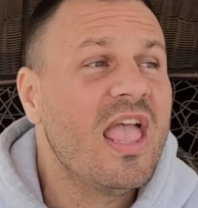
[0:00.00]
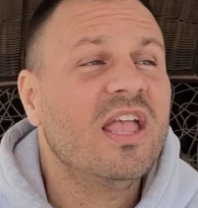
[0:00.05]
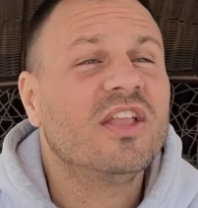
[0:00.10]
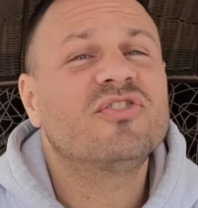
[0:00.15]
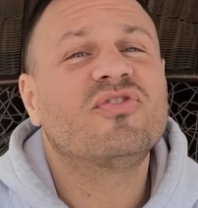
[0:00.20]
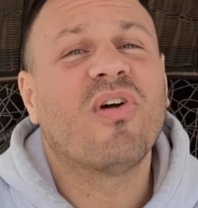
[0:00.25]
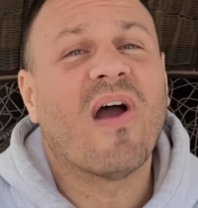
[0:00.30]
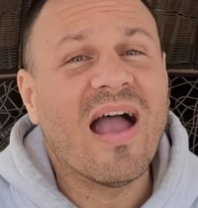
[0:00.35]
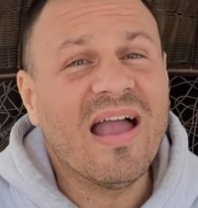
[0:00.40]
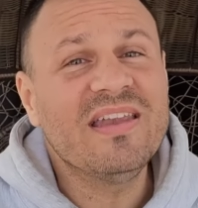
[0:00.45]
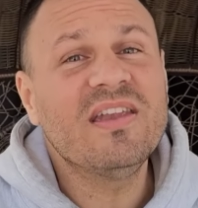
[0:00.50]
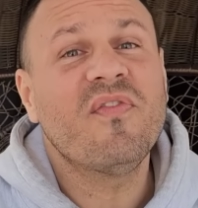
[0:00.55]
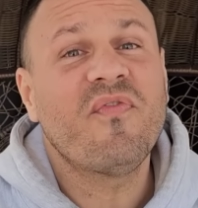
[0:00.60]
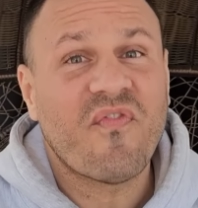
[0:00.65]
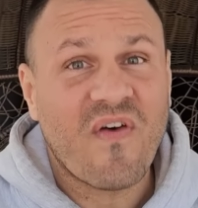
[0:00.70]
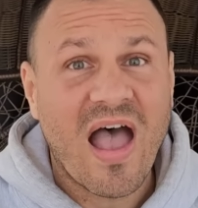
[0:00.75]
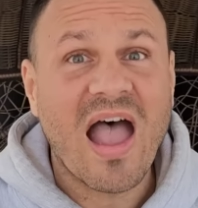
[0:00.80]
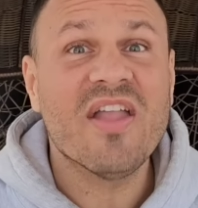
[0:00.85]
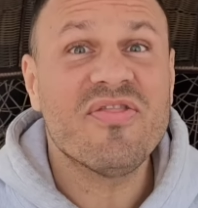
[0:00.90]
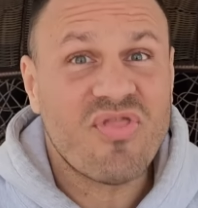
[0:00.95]
trying to
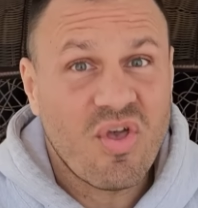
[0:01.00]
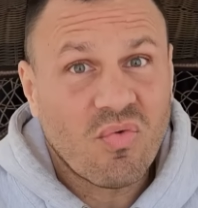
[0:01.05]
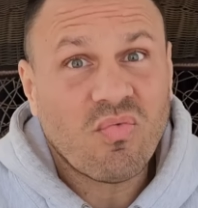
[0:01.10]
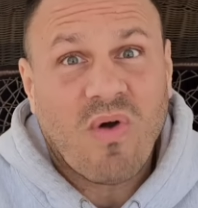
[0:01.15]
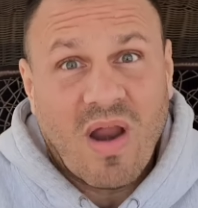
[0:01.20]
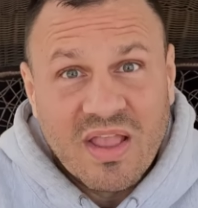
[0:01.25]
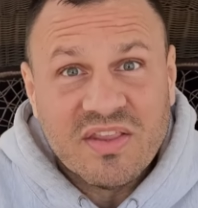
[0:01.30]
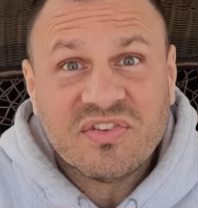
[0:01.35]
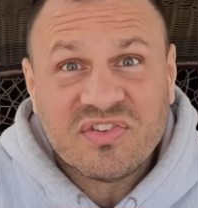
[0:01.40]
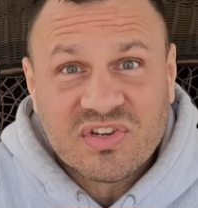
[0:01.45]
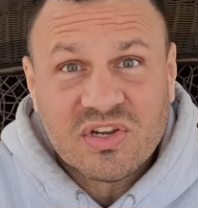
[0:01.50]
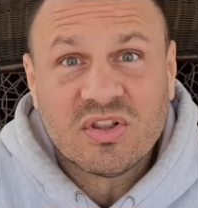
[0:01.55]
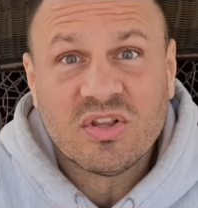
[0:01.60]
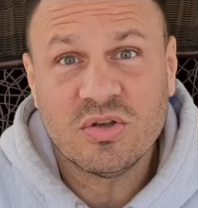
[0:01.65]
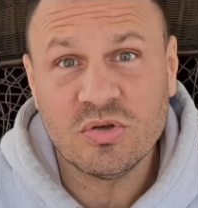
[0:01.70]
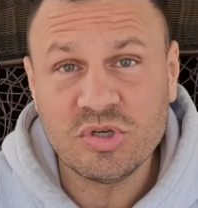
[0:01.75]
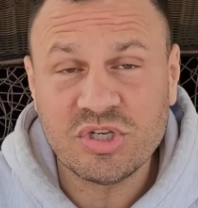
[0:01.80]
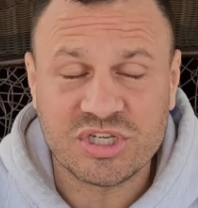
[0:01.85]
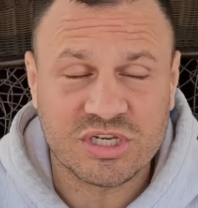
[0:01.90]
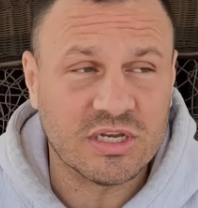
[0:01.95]
find the right
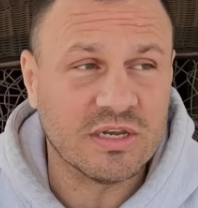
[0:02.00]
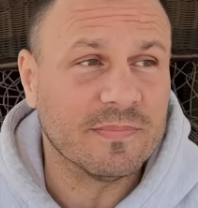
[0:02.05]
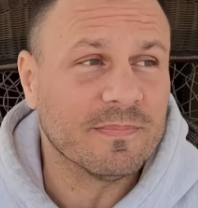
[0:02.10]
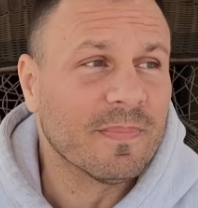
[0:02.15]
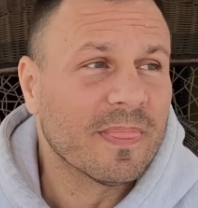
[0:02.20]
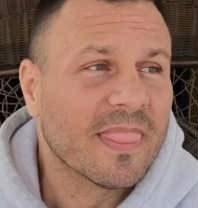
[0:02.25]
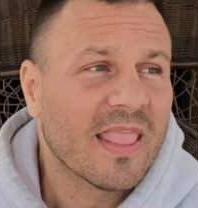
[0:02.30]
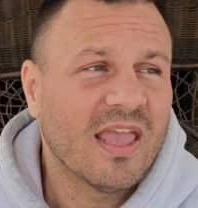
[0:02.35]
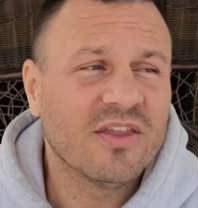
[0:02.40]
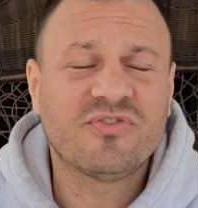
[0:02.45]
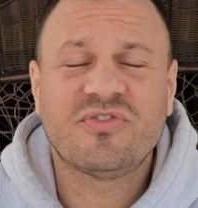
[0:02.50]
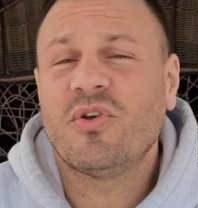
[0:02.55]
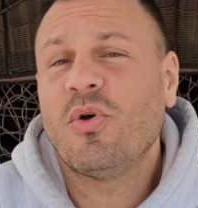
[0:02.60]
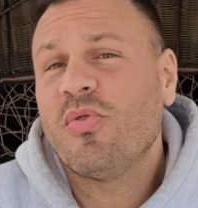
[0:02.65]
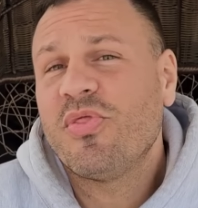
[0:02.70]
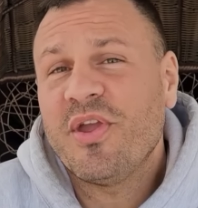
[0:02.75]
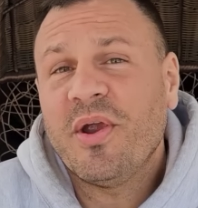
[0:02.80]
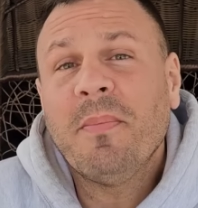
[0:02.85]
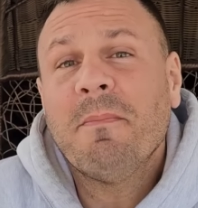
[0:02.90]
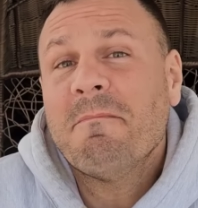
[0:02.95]
solution. And so
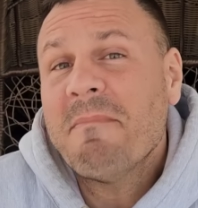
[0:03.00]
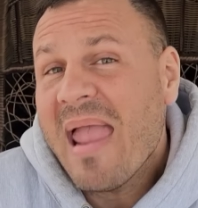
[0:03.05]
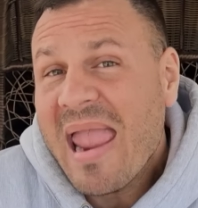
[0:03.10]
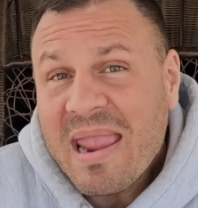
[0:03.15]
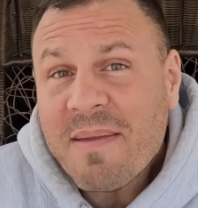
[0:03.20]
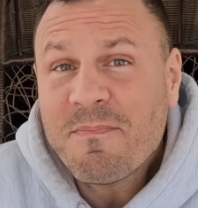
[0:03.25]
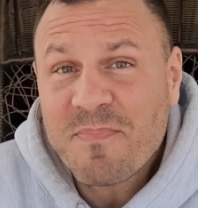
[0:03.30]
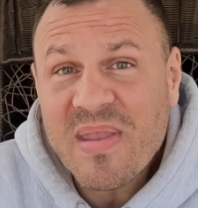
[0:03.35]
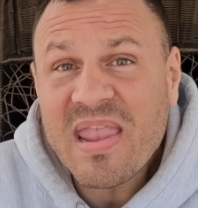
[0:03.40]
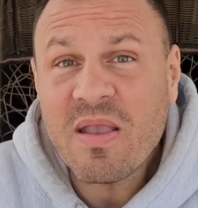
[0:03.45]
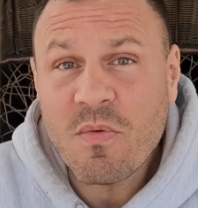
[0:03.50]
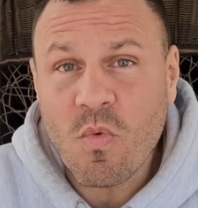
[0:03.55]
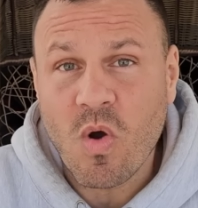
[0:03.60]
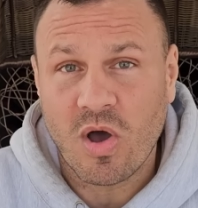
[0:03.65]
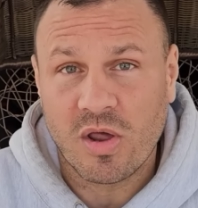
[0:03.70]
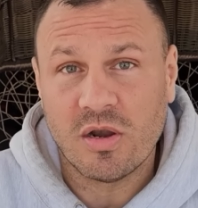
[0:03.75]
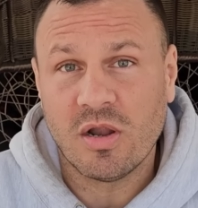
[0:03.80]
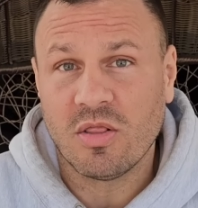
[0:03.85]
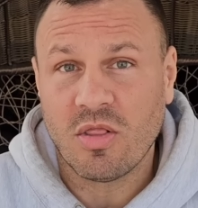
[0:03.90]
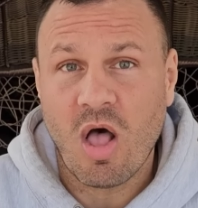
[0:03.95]
there may be
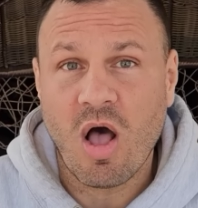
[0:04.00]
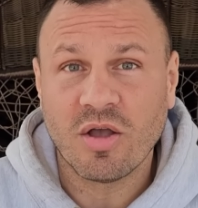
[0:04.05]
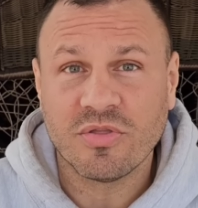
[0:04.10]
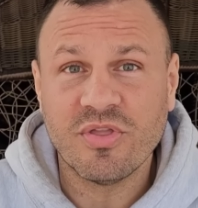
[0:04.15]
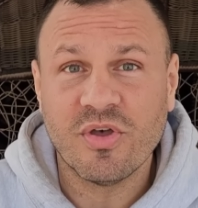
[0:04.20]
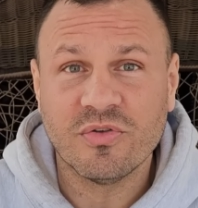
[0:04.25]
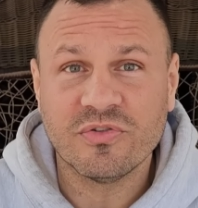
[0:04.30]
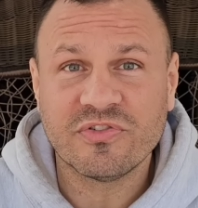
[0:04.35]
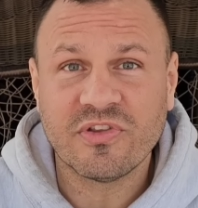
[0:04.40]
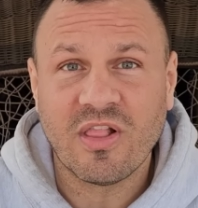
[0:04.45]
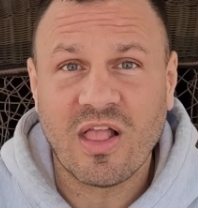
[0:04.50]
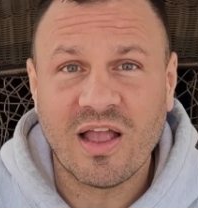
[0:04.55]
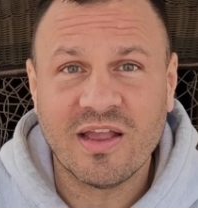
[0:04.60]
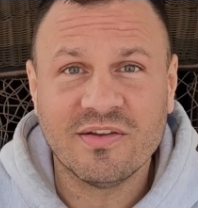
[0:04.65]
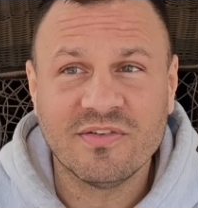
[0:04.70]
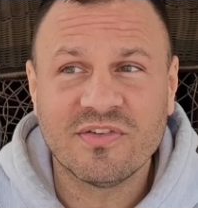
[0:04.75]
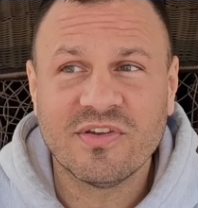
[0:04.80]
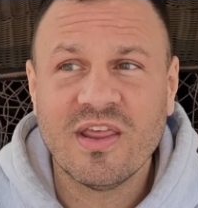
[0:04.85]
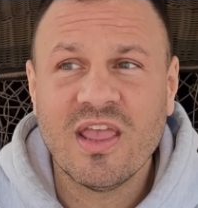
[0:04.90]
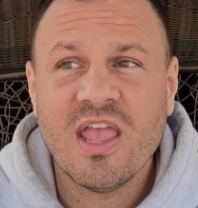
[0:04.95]
one along those
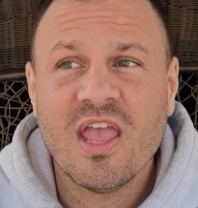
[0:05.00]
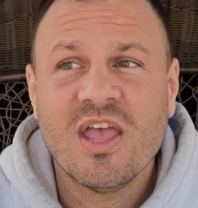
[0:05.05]
lines.